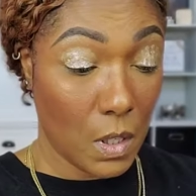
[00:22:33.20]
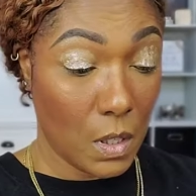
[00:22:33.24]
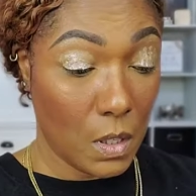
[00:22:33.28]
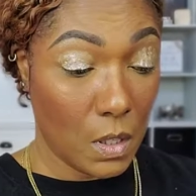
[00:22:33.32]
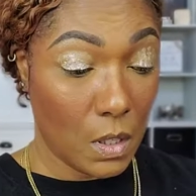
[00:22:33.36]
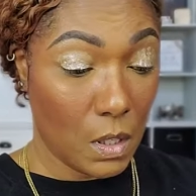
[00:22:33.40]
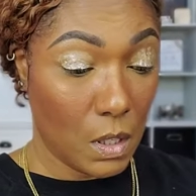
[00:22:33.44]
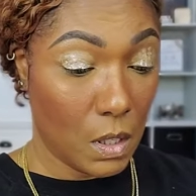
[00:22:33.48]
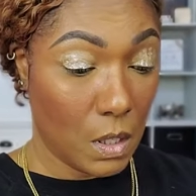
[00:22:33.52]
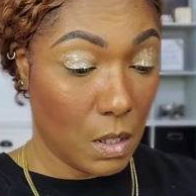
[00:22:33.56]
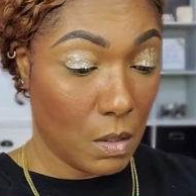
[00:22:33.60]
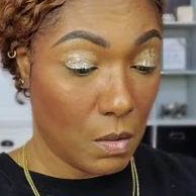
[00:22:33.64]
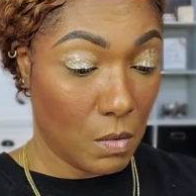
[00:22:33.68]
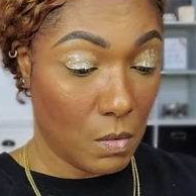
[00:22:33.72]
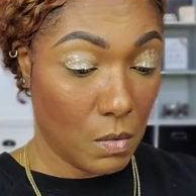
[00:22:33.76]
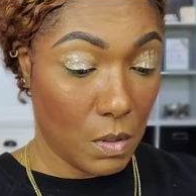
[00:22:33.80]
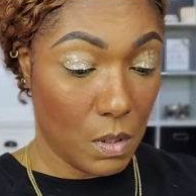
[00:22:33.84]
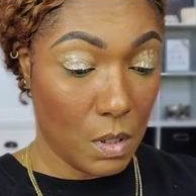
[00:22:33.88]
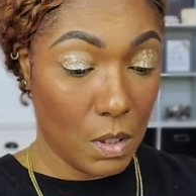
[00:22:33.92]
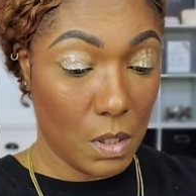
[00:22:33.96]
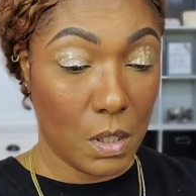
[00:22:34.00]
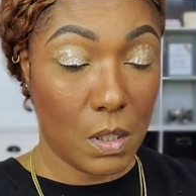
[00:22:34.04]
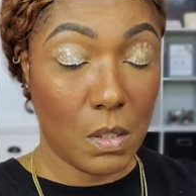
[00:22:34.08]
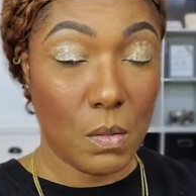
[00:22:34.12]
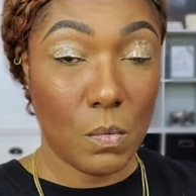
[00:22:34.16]
So
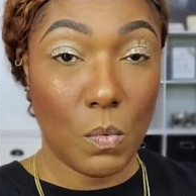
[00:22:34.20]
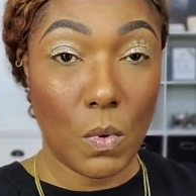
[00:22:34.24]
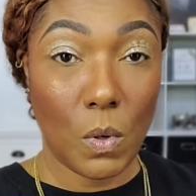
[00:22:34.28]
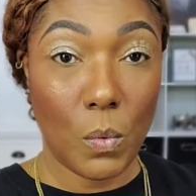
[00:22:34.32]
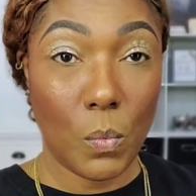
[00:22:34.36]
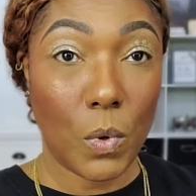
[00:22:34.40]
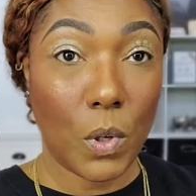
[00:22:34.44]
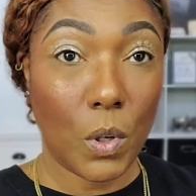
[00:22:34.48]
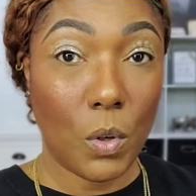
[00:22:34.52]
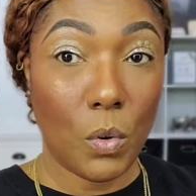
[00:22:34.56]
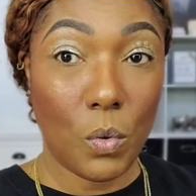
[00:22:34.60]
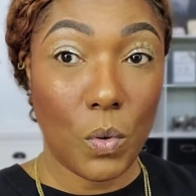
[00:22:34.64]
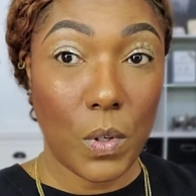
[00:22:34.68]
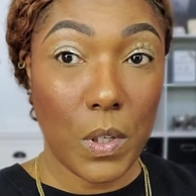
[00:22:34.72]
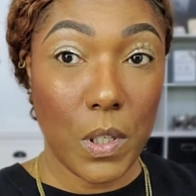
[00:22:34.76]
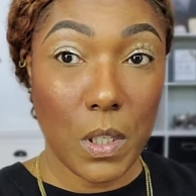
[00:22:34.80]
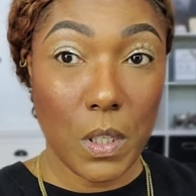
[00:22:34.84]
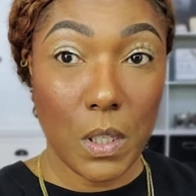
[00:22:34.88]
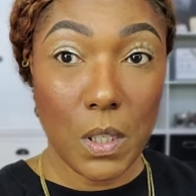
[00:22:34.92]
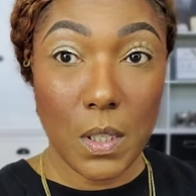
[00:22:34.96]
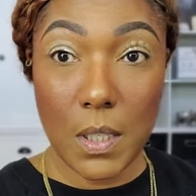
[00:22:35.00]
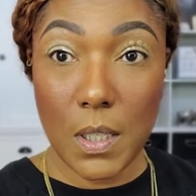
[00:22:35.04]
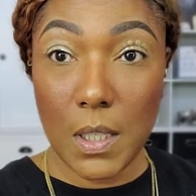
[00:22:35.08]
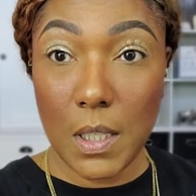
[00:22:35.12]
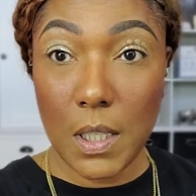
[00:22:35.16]
this is what we're going
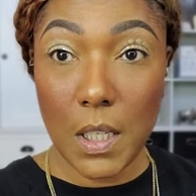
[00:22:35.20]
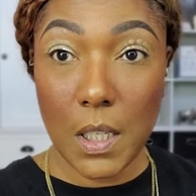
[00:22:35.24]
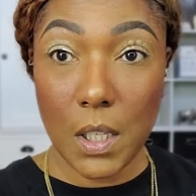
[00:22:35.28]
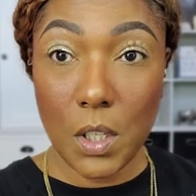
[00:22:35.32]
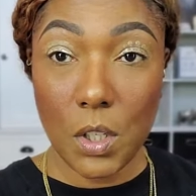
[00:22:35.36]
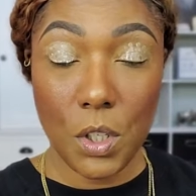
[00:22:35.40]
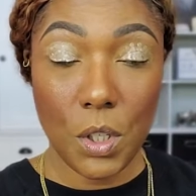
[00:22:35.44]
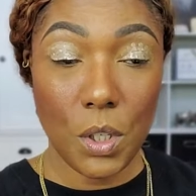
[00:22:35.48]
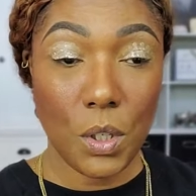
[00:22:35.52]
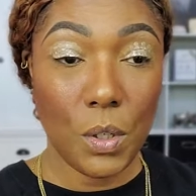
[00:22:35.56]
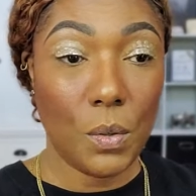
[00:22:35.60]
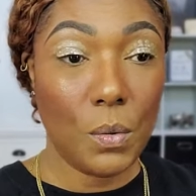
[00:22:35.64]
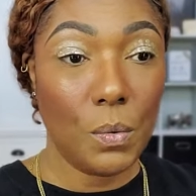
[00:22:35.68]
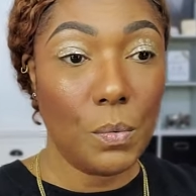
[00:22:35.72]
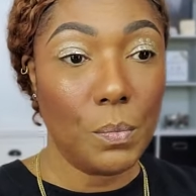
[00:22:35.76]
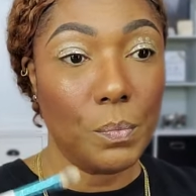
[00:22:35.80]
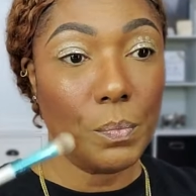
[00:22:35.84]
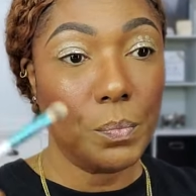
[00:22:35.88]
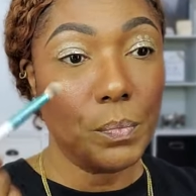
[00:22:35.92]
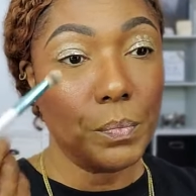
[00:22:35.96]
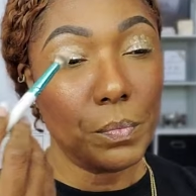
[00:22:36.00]
to stick to.